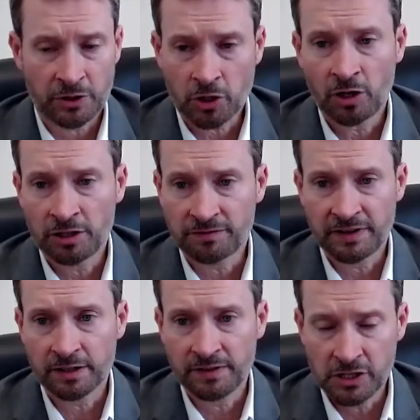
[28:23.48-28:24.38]
what they're
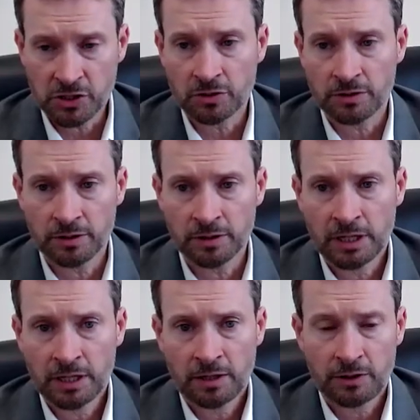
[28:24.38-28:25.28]
calling fare evasion, or
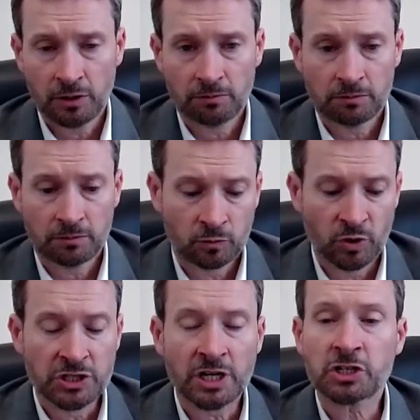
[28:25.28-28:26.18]
the
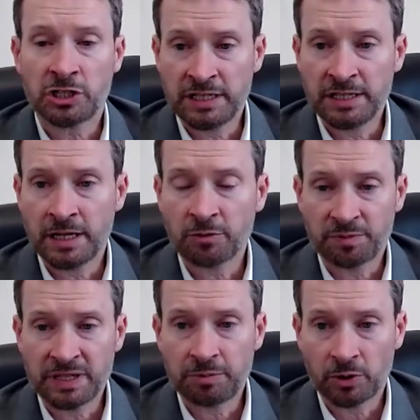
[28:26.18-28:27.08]
reduction in
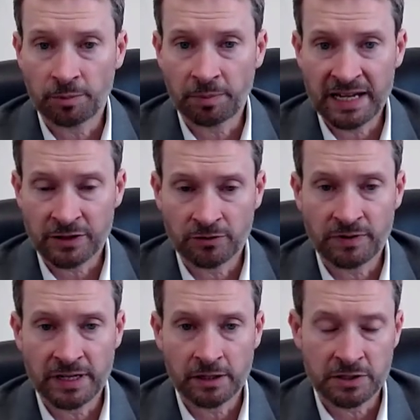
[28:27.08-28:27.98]
number of people who are
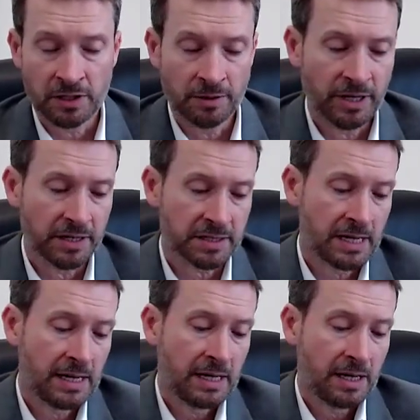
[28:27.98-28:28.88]
paying their fares on the
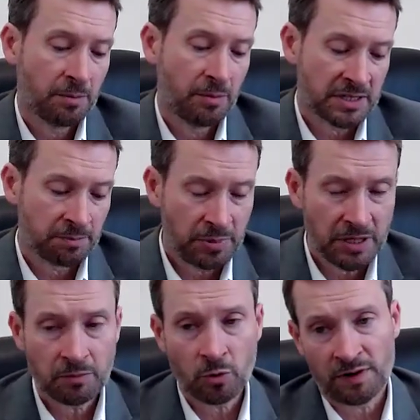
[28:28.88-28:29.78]
bus. But it's a
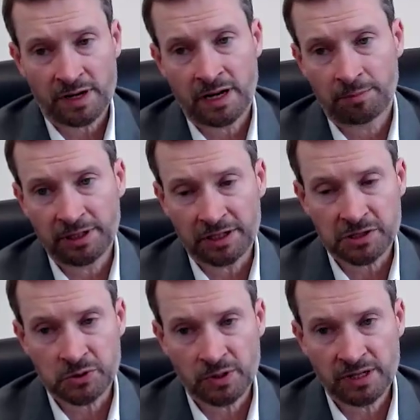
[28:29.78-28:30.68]
bit more of a
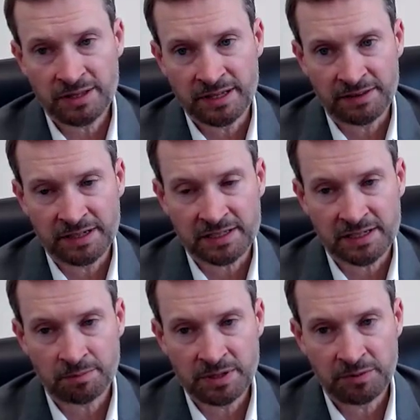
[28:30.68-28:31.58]
complex story than I
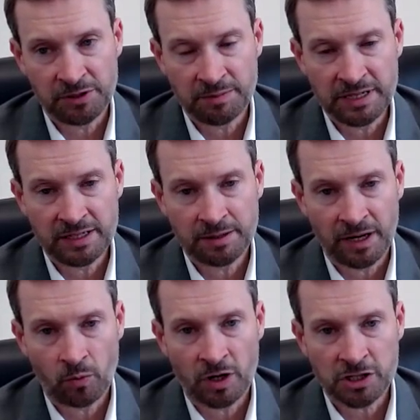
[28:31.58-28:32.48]
think some people in the
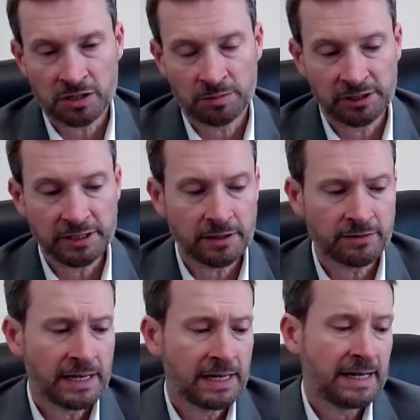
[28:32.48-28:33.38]
media might want you to
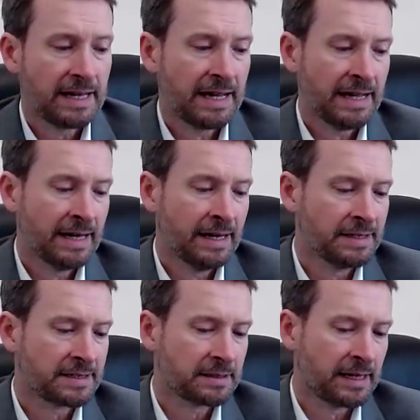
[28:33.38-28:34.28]
believe.
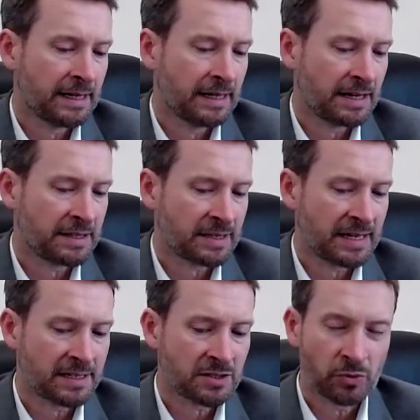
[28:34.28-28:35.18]
And I
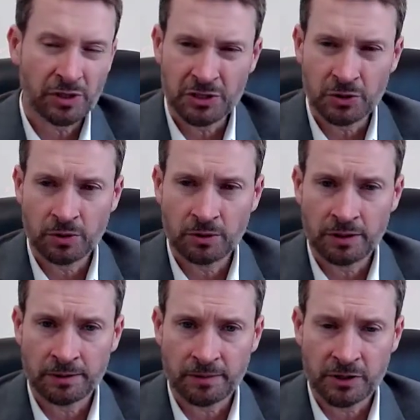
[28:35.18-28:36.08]
think that doesn't really
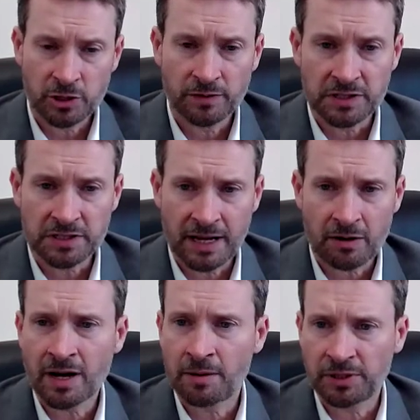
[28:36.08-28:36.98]
do a service
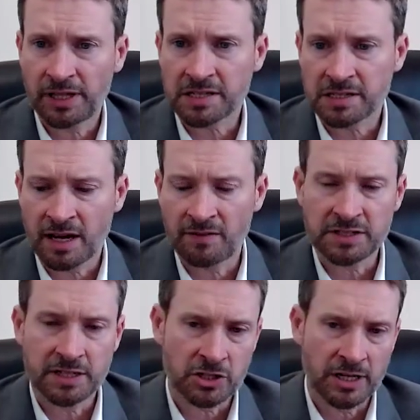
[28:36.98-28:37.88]
to how complex the
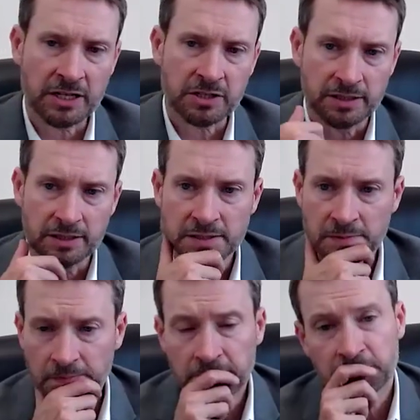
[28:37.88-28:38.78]
conversation actually
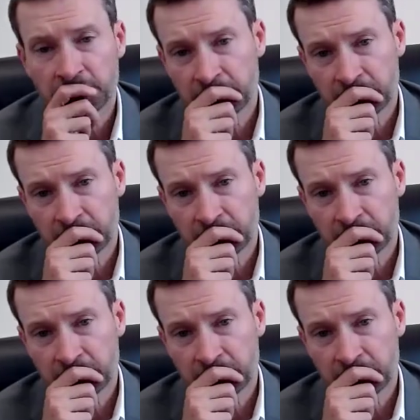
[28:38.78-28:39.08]
is.